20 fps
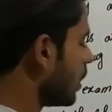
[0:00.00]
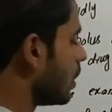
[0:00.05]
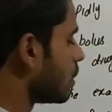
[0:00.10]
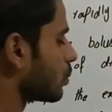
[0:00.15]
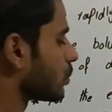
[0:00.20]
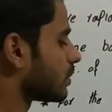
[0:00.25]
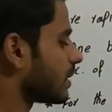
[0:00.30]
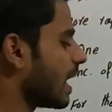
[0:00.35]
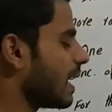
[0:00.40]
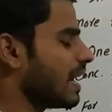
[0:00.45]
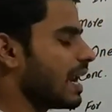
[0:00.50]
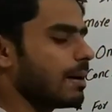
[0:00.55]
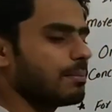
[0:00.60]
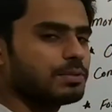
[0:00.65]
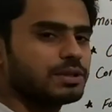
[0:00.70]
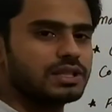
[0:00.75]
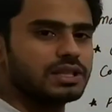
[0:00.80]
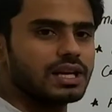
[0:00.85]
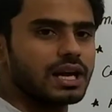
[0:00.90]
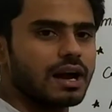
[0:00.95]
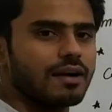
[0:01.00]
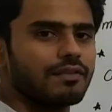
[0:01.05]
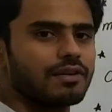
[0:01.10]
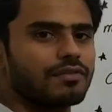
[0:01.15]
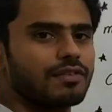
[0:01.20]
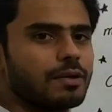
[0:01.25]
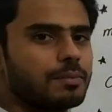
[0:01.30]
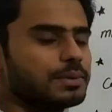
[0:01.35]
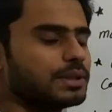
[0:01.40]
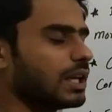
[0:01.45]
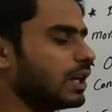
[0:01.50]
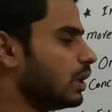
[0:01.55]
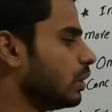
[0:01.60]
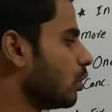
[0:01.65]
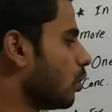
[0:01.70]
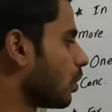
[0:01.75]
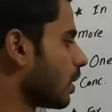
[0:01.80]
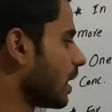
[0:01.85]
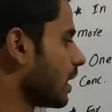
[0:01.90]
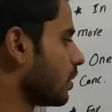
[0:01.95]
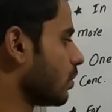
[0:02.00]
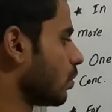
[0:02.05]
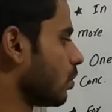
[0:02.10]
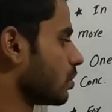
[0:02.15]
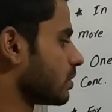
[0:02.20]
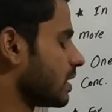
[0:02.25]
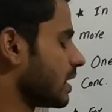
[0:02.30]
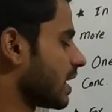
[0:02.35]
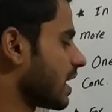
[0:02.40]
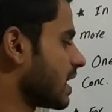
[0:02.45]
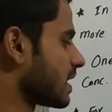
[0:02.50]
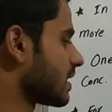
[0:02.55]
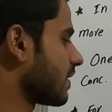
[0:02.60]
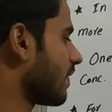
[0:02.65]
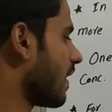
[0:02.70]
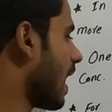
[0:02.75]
So 10 mg hour will be the loading dose in case of